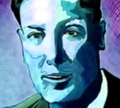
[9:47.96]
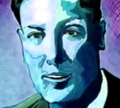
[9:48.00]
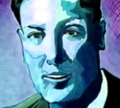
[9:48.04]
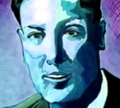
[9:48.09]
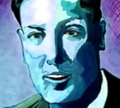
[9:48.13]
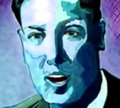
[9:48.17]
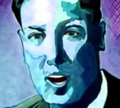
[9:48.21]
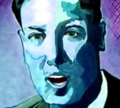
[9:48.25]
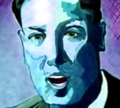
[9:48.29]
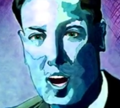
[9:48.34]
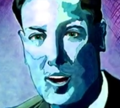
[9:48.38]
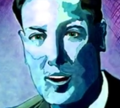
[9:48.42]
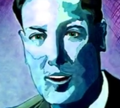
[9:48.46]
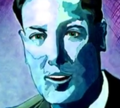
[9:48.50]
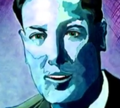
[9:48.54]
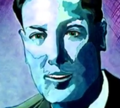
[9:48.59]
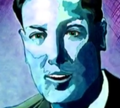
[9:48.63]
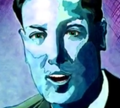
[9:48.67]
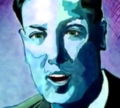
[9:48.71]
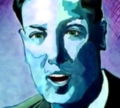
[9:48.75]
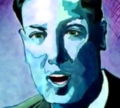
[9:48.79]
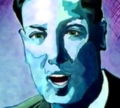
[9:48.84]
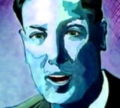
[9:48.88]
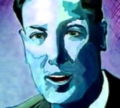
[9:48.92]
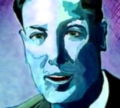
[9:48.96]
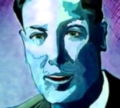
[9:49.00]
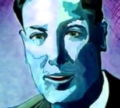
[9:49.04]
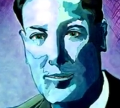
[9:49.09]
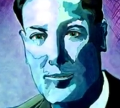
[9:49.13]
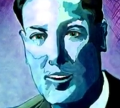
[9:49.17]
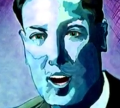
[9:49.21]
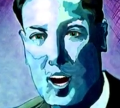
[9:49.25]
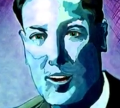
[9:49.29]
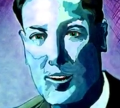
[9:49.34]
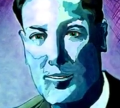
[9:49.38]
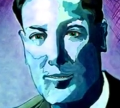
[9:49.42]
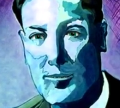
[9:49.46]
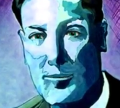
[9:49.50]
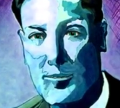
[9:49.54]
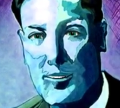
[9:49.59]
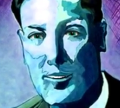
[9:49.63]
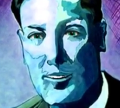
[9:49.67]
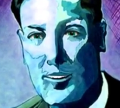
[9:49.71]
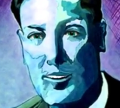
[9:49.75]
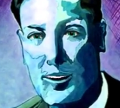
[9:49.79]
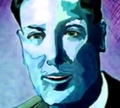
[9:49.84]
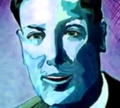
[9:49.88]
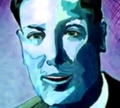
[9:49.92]
And it glowed and glowed and glowed.
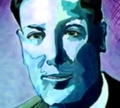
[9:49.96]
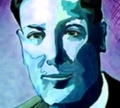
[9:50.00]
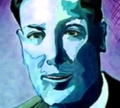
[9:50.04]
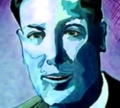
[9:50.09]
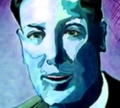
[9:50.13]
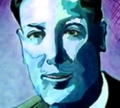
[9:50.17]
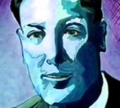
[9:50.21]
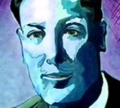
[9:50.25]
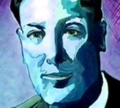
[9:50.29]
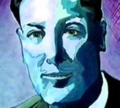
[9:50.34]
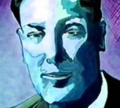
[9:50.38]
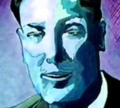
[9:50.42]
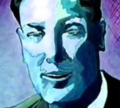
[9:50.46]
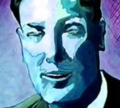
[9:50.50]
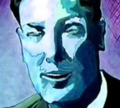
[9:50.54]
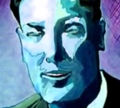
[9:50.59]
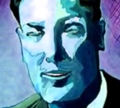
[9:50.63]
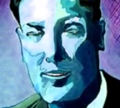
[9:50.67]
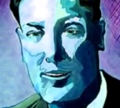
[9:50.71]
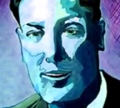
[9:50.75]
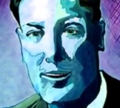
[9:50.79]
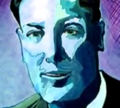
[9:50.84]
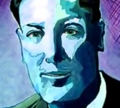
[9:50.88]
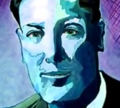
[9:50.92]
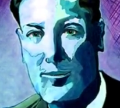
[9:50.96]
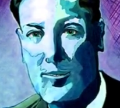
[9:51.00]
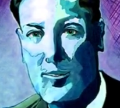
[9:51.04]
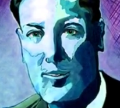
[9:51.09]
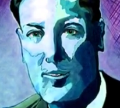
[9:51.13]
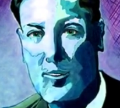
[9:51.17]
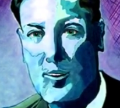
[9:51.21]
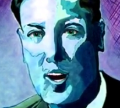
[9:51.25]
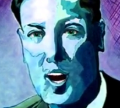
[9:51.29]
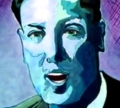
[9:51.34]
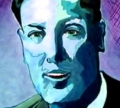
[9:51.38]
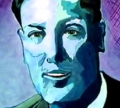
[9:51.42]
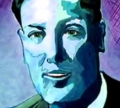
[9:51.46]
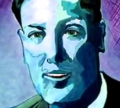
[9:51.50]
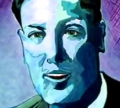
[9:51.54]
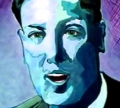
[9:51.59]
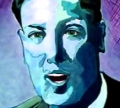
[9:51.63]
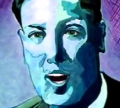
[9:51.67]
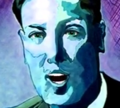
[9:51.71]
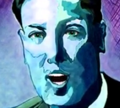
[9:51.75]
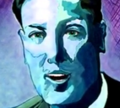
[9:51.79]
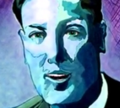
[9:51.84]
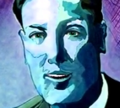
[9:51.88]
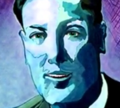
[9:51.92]
When it reached the intensity of
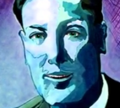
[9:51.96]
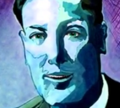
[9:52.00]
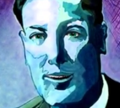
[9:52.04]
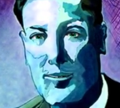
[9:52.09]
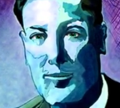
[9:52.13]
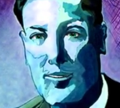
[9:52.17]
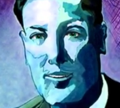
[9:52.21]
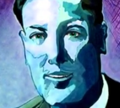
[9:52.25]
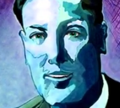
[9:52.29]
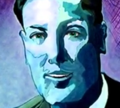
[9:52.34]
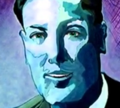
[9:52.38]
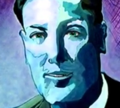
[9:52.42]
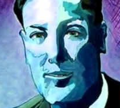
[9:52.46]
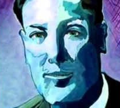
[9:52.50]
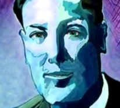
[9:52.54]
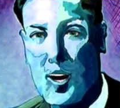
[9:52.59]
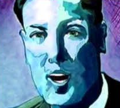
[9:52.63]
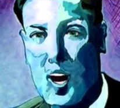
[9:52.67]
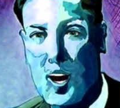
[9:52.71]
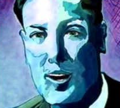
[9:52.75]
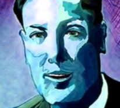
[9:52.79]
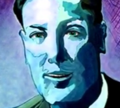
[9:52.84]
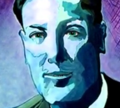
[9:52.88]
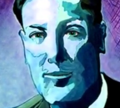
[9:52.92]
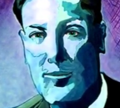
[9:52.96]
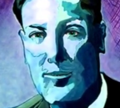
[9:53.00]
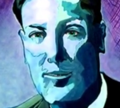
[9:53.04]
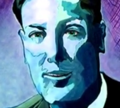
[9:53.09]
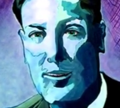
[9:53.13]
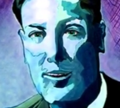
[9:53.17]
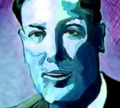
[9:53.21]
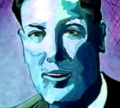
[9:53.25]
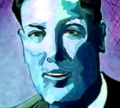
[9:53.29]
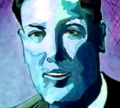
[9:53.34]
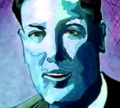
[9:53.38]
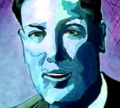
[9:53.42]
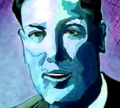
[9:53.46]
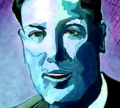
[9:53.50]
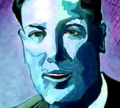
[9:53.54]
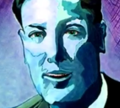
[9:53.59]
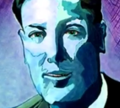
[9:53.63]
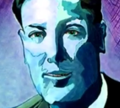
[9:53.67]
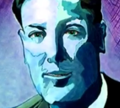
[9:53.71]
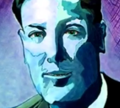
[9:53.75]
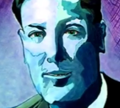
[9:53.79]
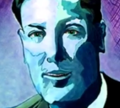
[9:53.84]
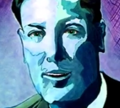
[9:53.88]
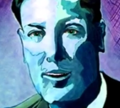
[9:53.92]
luminosity, it exploded. And
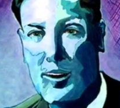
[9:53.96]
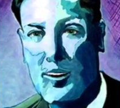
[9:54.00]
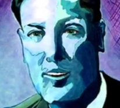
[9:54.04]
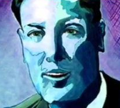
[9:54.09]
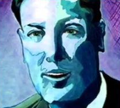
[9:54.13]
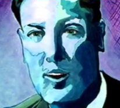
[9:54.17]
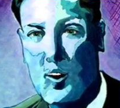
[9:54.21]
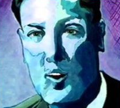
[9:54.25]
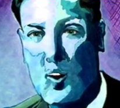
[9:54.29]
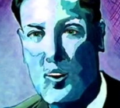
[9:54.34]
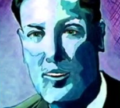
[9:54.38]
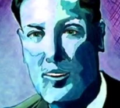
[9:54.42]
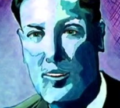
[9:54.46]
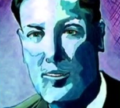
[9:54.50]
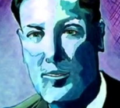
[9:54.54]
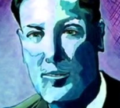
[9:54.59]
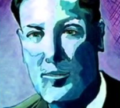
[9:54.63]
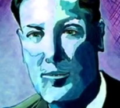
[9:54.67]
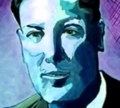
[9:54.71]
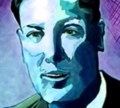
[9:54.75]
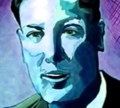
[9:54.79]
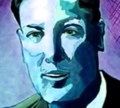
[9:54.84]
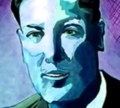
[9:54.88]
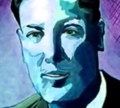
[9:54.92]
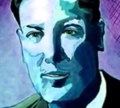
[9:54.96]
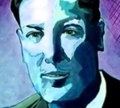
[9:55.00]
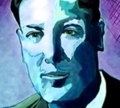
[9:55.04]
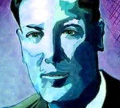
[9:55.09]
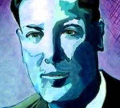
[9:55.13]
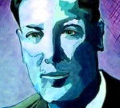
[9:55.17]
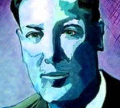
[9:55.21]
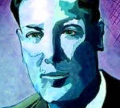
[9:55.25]
then I returned to this level.